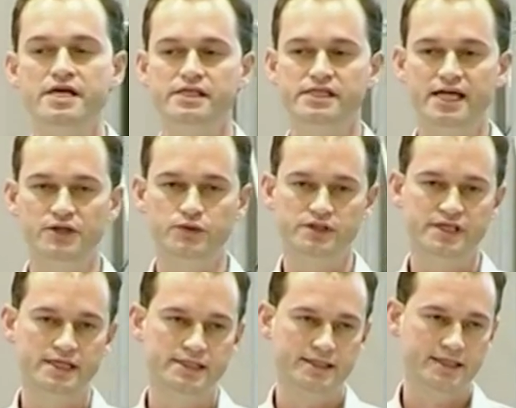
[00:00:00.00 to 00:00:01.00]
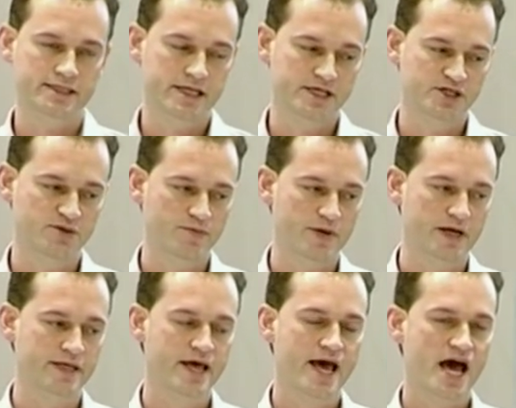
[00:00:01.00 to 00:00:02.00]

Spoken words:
central sensitization pain,